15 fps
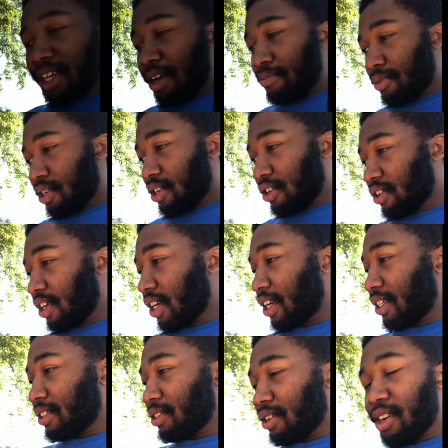I'm gonna go ahead
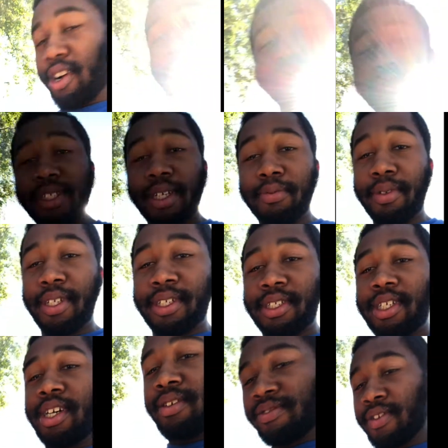and start opening some of this
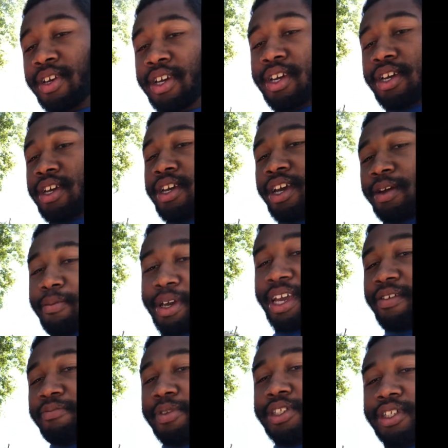stuff. I'm gonna
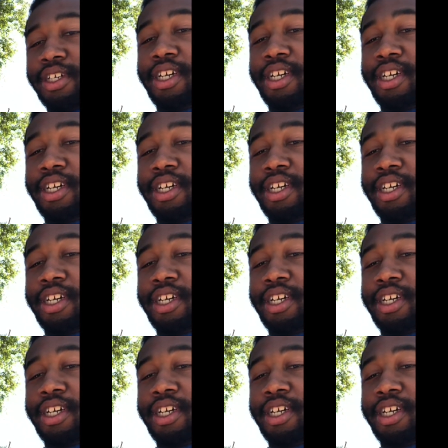have Mr.